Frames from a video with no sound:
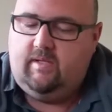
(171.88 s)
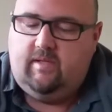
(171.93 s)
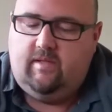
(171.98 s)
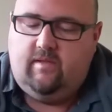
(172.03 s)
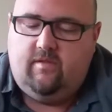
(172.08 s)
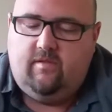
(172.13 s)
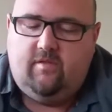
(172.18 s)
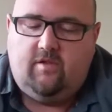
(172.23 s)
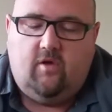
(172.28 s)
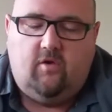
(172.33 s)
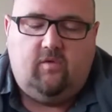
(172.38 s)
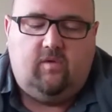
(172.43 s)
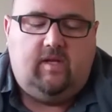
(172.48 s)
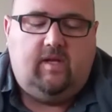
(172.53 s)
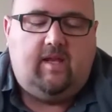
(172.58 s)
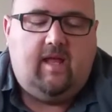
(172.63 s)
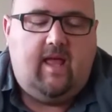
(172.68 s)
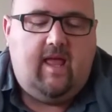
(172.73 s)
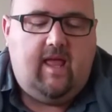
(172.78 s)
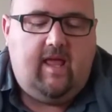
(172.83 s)
So
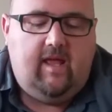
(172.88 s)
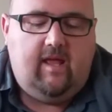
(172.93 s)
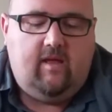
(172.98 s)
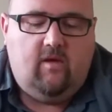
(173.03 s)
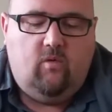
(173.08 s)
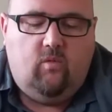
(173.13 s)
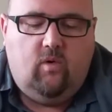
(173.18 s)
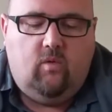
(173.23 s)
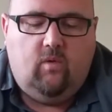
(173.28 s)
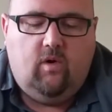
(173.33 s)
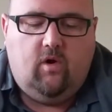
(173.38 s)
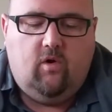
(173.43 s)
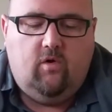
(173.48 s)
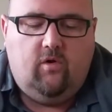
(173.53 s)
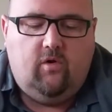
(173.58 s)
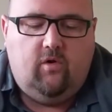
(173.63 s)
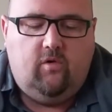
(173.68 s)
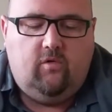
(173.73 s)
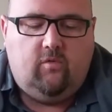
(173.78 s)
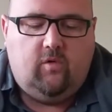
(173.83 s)
today what we're going
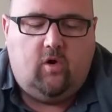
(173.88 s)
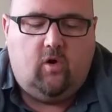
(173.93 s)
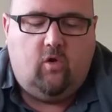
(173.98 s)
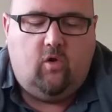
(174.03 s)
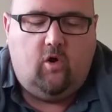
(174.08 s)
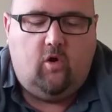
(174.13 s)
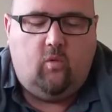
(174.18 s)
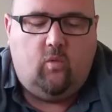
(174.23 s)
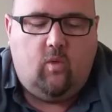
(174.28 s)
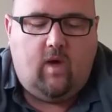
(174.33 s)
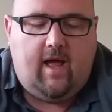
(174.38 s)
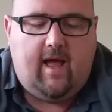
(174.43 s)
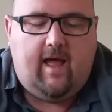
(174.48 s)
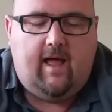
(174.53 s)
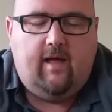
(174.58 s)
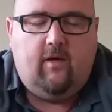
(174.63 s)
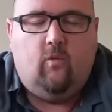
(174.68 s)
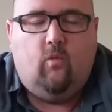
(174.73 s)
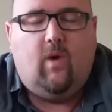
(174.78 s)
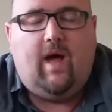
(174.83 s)
to do is we're going to learn
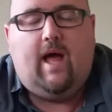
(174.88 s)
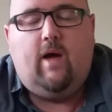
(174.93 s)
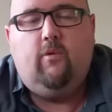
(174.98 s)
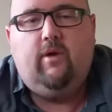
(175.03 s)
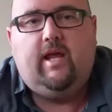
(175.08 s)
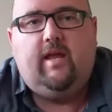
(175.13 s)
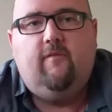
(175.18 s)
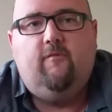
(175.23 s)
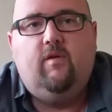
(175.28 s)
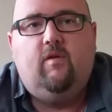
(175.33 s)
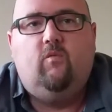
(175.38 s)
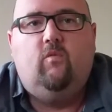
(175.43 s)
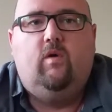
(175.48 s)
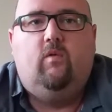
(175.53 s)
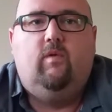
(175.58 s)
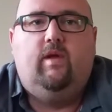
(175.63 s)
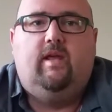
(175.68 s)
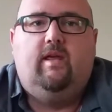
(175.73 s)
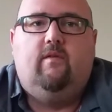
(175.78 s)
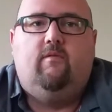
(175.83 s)
why we give it and when
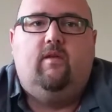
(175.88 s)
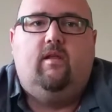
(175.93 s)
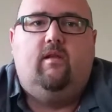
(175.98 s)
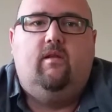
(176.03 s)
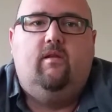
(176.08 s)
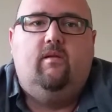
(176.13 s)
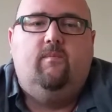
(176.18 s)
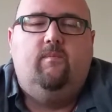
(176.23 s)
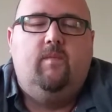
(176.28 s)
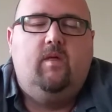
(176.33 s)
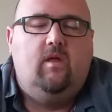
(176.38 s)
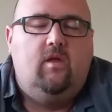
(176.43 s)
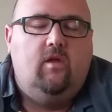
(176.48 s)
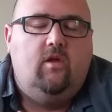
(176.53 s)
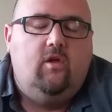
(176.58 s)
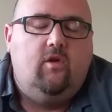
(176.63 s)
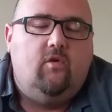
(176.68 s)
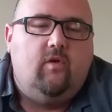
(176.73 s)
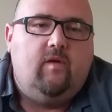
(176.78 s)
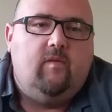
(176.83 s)
we give it.
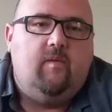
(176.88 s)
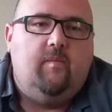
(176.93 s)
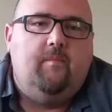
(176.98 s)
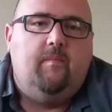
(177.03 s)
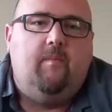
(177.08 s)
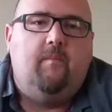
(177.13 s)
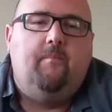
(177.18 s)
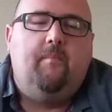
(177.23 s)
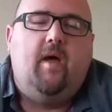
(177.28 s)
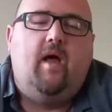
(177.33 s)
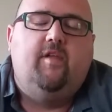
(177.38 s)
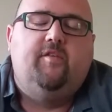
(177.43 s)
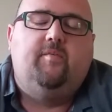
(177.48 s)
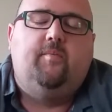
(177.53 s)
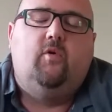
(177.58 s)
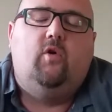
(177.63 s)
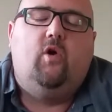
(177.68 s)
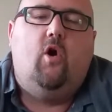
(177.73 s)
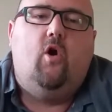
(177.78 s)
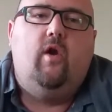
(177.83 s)
You'll give it in
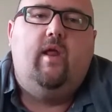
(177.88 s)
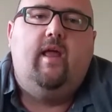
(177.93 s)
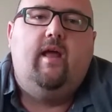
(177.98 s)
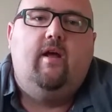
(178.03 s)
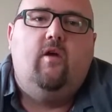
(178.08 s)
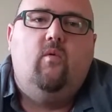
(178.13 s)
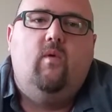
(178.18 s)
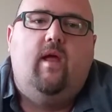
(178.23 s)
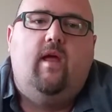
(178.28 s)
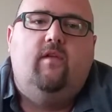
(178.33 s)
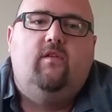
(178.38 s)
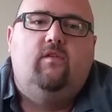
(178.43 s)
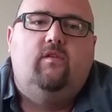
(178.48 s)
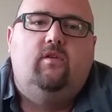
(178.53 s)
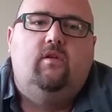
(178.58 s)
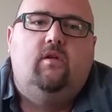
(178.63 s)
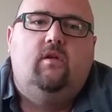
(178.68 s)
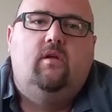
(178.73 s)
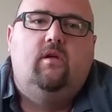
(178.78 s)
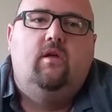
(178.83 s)
possible cardiac arrest.
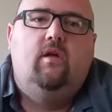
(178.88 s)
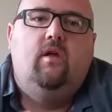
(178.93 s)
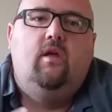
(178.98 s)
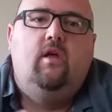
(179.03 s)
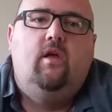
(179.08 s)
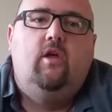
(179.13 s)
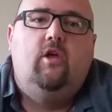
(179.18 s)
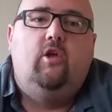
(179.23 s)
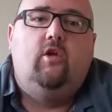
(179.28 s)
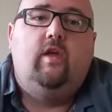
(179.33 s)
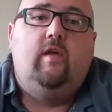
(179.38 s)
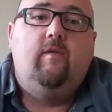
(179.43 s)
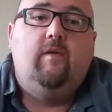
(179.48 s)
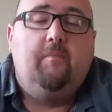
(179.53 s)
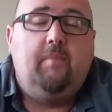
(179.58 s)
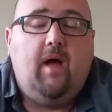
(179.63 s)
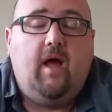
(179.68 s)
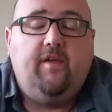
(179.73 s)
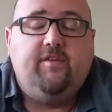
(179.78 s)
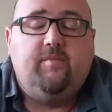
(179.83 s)
You can give it in
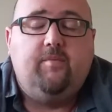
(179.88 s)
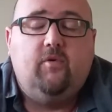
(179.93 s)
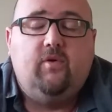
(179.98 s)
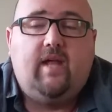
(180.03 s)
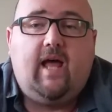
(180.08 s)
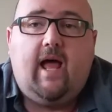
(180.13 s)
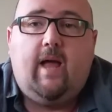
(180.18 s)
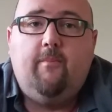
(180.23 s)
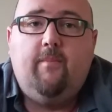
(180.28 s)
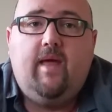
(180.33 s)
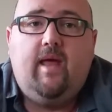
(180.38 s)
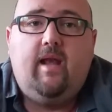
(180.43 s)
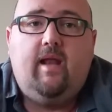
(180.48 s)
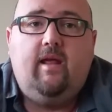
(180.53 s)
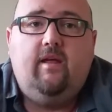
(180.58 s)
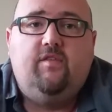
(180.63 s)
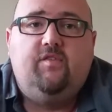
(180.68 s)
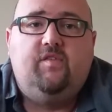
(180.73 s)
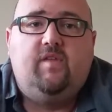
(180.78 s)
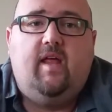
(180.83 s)
possible
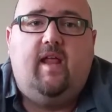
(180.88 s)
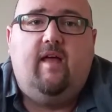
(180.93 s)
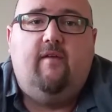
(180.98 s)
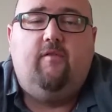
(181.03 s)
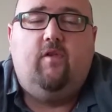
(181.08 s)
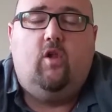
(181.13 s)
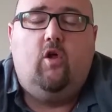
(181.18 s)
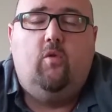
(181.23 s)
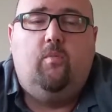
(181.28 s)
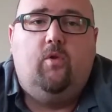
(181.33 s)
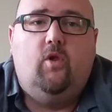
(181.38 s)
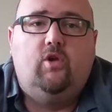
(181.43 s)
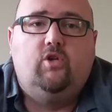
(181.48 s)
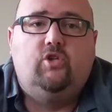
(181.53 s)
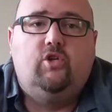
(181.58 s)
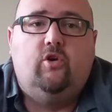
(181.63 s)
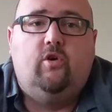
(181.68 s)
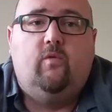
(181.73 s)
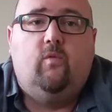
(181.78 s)
diabetics that have a low blood sugar